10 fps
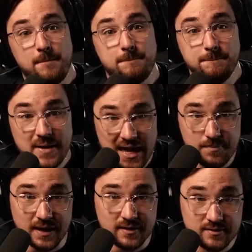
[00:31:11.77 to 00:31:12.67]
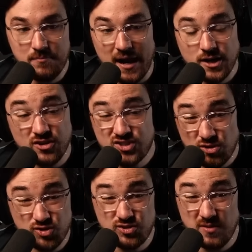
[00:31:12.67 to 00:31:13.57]
Maybe it might also,
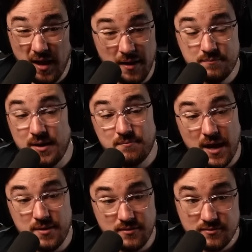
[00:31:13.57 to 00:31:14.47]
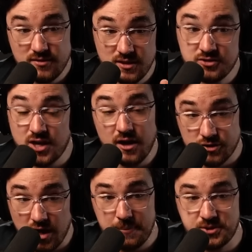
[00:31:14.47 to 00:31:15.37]
I mean, there's
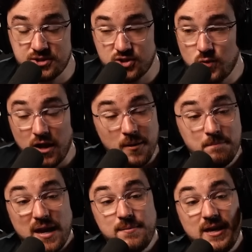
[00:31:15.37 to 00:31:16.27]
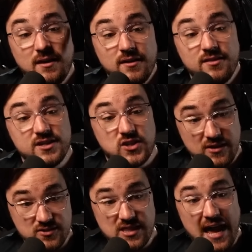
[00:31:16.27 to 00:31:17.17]
other options as well. Maybe this
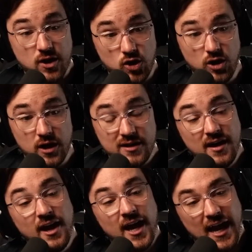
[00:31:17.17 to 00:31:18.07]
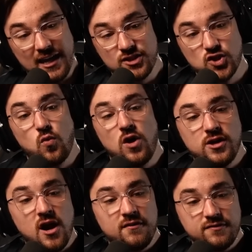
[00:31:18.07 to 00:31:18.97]
is that good and it's a
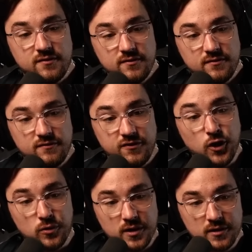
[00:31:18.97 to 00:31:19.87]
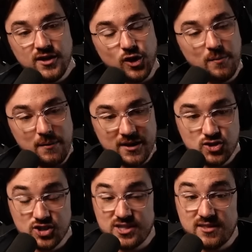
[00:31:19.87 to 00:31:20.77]
one-off fluke. You know, maybe it's
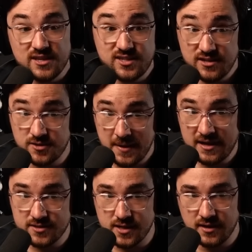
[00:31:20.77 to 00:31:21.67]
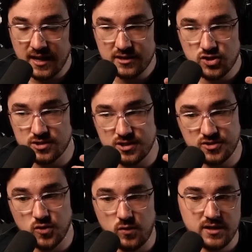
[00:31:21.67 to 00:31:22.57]
just that this is amazing. It just is
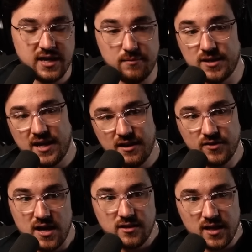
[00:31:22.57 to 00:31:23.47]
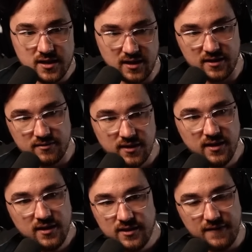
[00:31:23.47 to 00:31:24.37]
the one game that kind of got lucky and
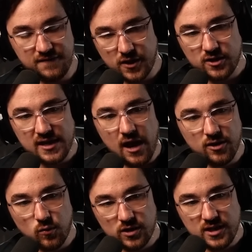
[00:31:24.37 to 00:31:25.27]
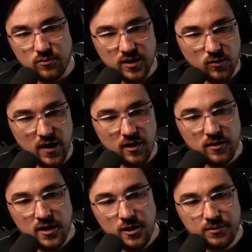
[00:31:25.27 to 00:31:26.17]
they figured it out. It worked out really well.
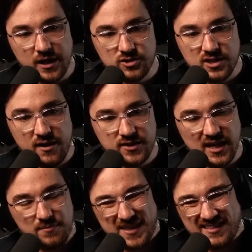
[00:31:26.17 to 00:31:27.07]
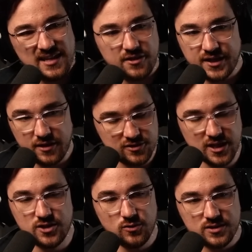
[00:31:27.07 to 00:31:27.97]
Players loved it, but nothing else
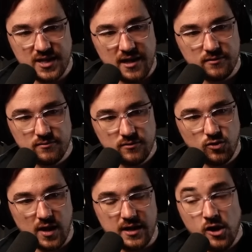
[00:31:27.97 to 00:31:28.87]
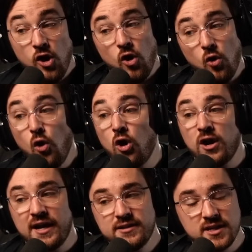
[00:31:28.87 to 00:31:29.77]
they do is that great.
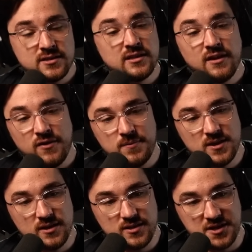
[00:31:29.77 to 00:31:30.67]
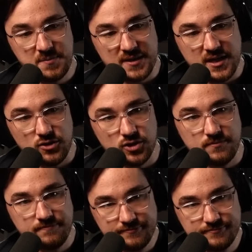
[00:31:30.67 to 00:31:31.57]
Or it doesn't live up to this expectation.
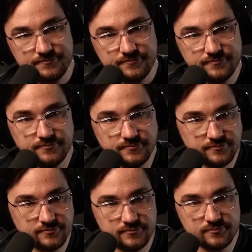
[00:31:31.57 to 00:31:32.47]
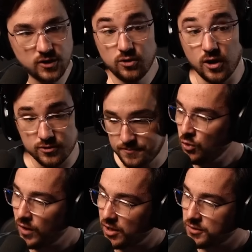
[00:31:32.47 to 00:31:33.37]
Who knows?
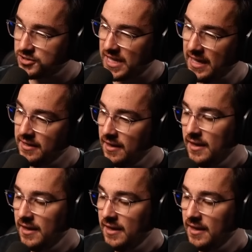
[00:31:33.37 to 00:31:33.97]
What I will say